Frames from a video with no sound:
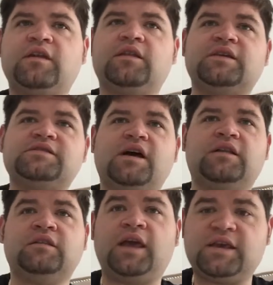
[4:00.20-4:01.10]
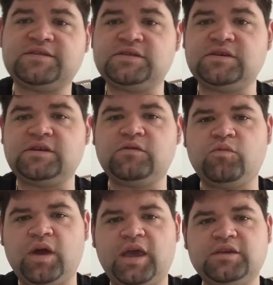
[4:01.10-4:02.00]
in like a legacy
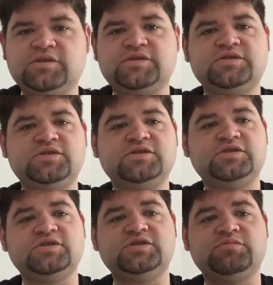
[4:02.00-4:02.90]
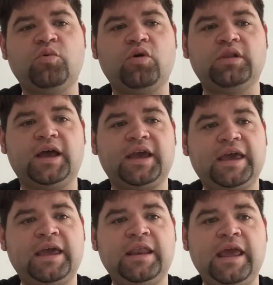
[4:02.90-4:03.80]
way. Just more
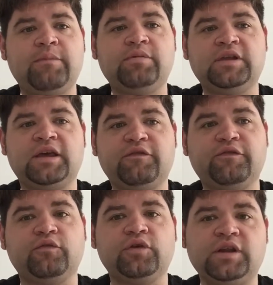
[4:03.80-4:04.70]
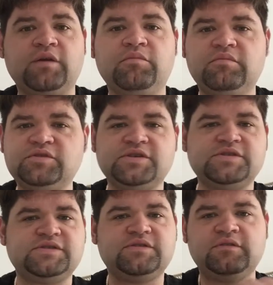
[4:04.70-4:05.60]
like enabling freedom.
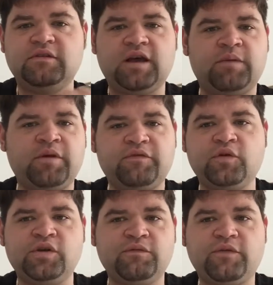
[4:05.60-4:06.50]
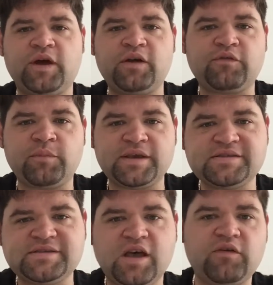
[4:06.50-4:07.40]
Just I'm a freedom fighter for
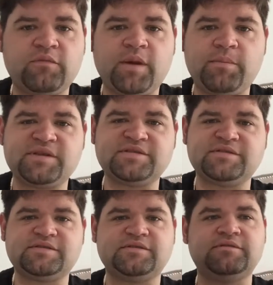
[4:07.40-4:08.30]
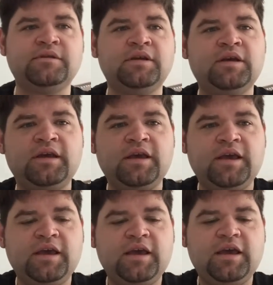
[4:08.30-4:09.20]
myself in my business, and
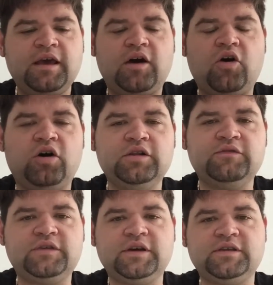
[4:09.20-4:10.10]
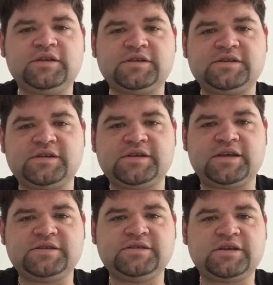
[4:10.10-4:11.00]
all of the
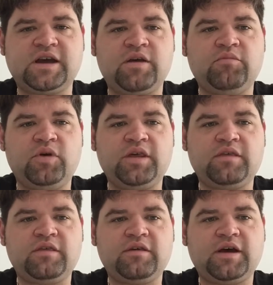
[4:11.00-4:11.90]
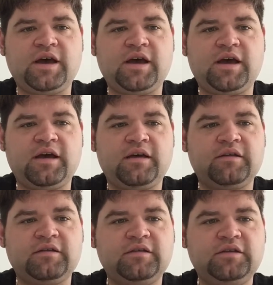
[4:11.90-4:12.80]
successes come with
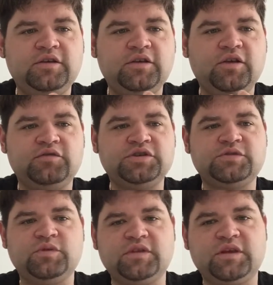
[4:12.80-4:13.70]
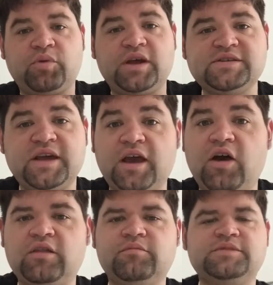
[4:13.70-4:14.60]
just with a price tag
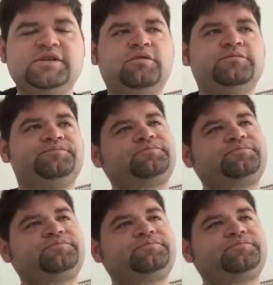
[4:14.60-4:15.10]
on them. So